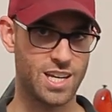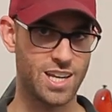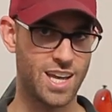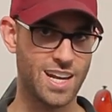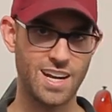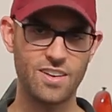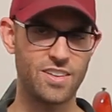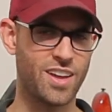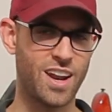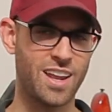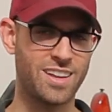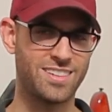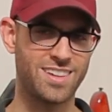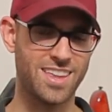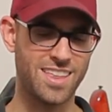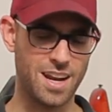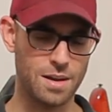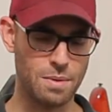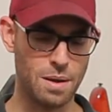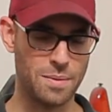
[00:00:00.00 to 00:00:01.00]
Never thought I'd say
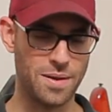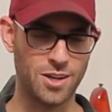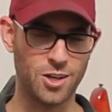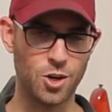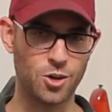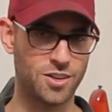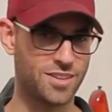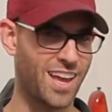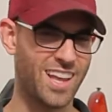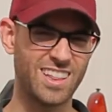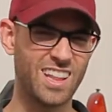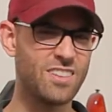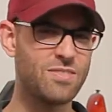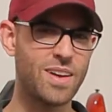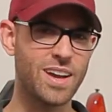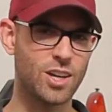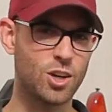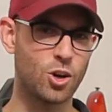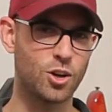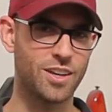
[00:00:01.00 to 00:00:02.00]
that about my Kokins. I love my
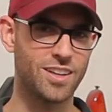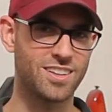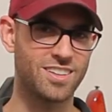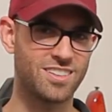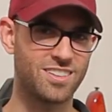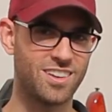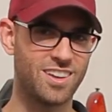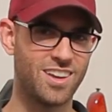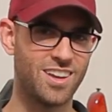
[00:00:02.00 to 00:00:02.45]
Kokins.